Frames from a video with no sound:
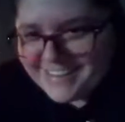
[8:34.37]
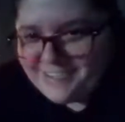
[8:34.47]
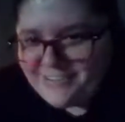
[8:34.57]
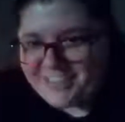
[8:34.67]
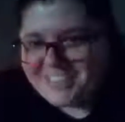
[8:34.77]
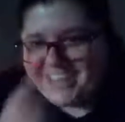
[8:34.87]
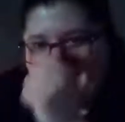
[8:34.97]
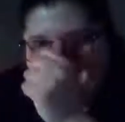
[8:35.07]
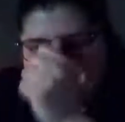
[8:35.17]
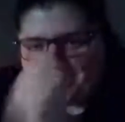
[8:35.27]
4
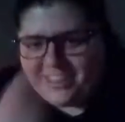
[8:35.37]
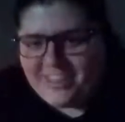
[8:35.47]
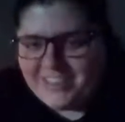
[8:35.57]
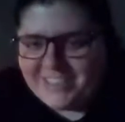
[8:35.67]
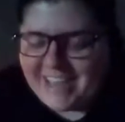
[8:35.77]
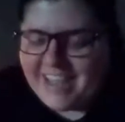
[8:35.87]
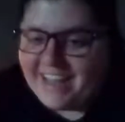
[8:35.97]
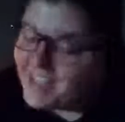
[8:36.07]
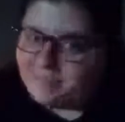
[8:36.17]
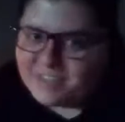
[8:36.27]
times for the old
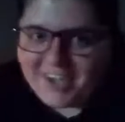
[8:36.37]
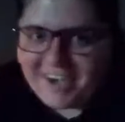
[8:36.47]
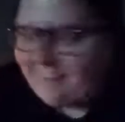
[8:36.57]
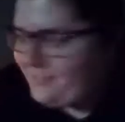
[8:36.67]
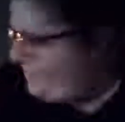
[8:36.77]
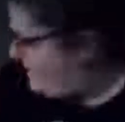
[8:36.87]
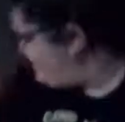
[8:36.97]
style. I'm sorry, everybody.